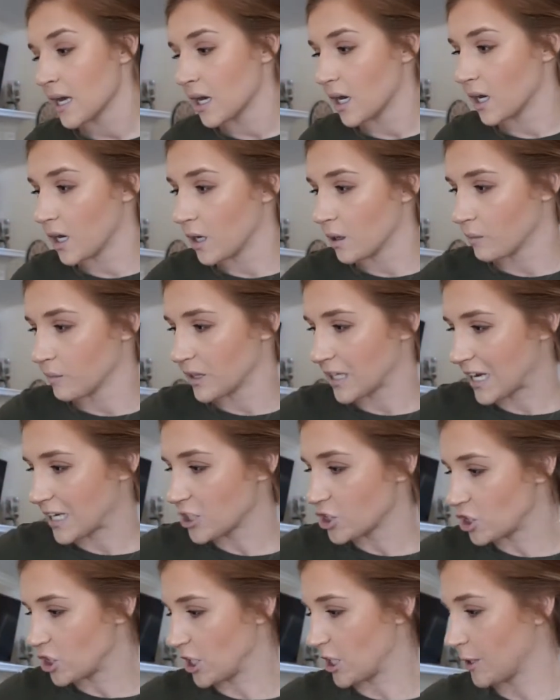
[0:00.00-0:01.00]
um,
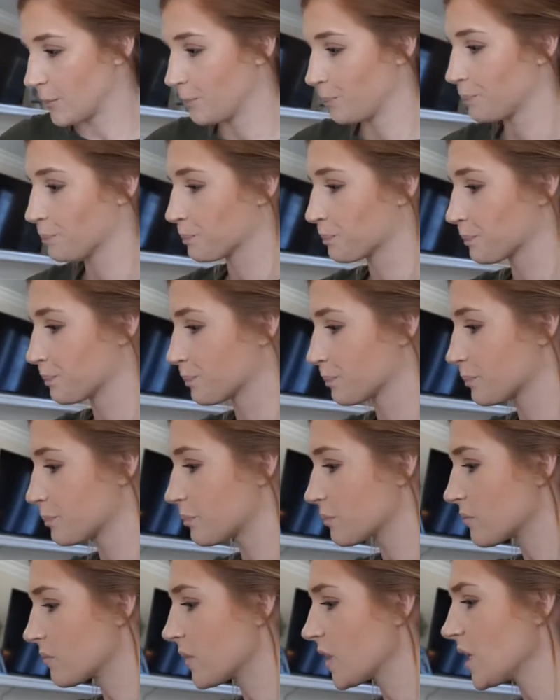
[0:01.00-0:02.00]
last year.
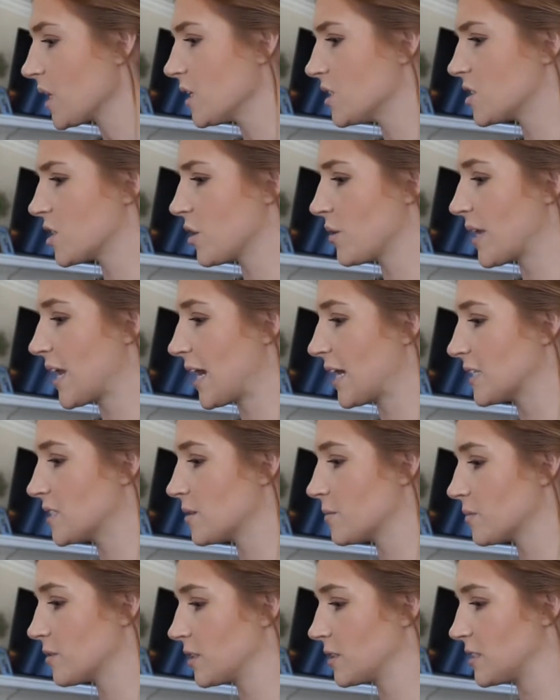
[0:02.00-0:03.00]
So they had
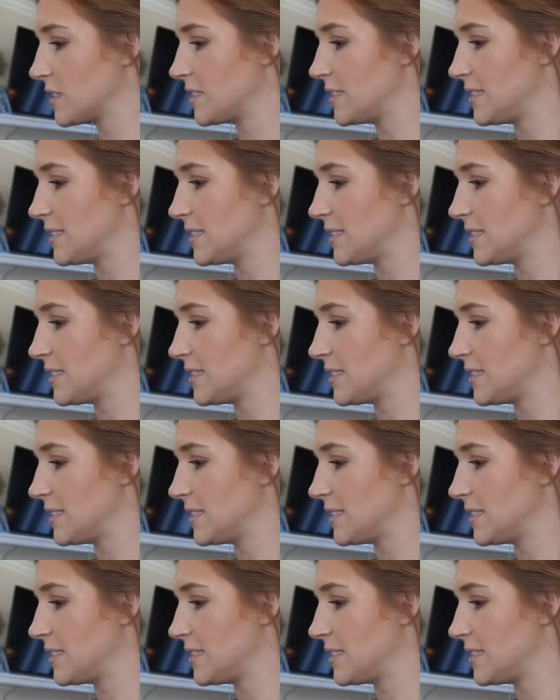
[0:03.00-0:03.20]
some